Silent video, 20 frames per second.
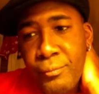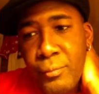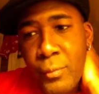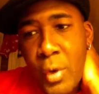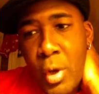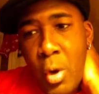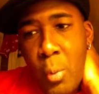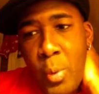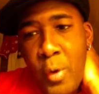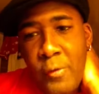
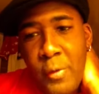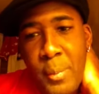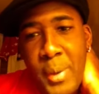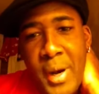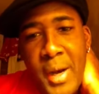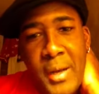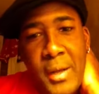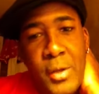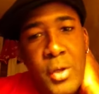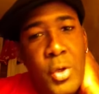Hope
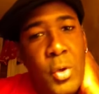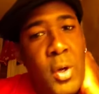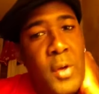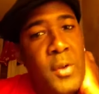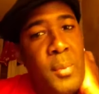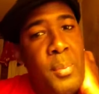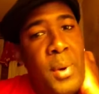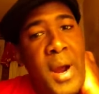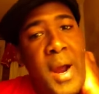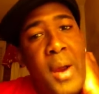everybody enjoyed
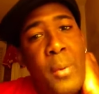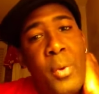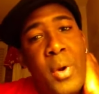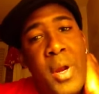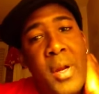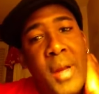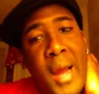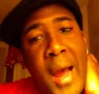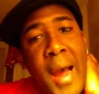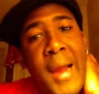the bye
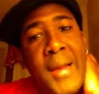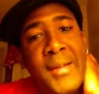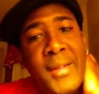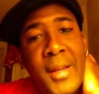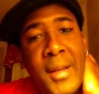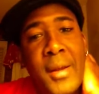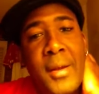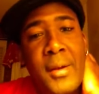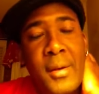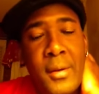week. I
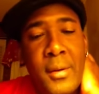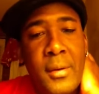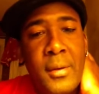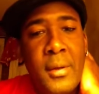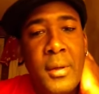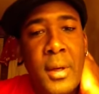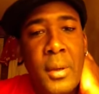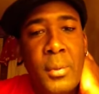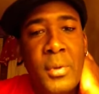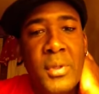did.
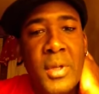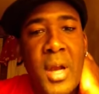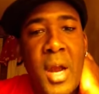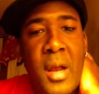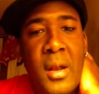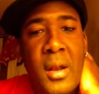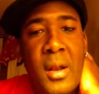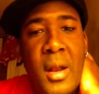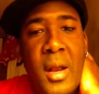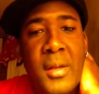It was
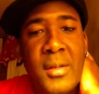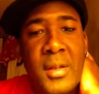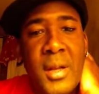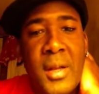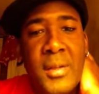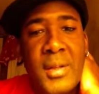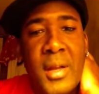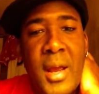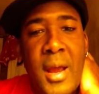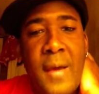kind of nice
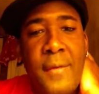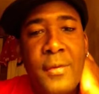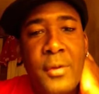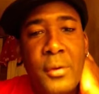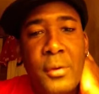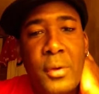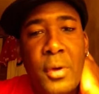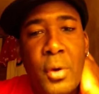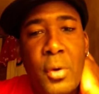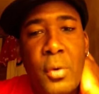not to have
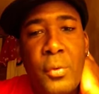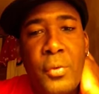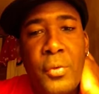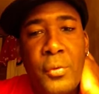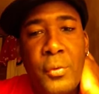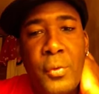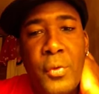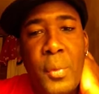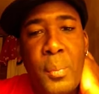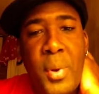to go
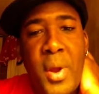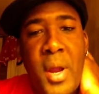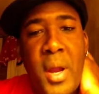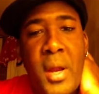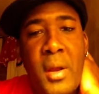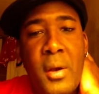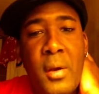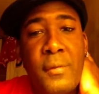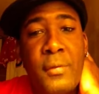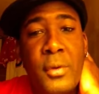through the
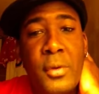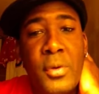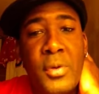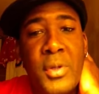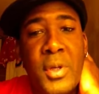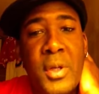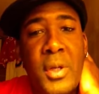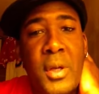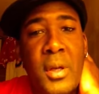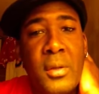pain of
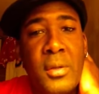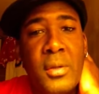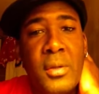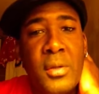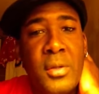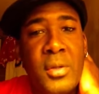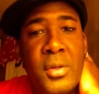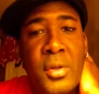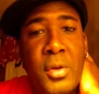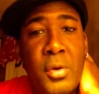losing
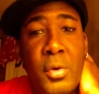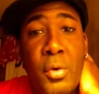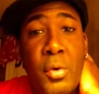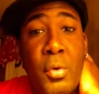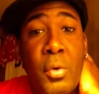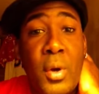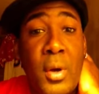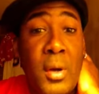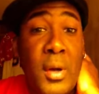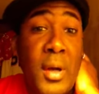
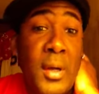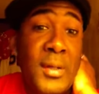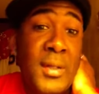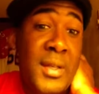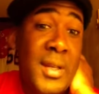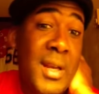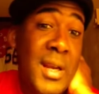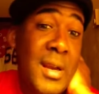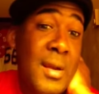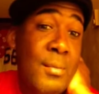to a
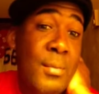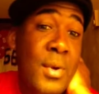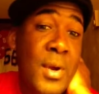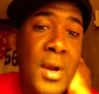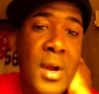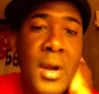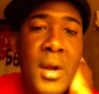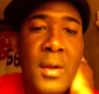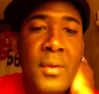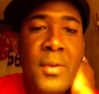team
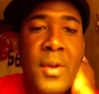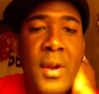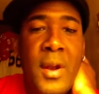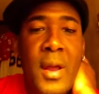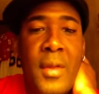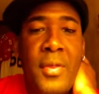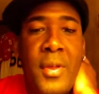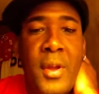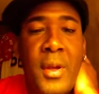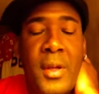that
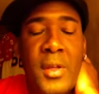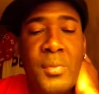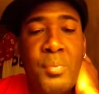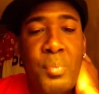I think is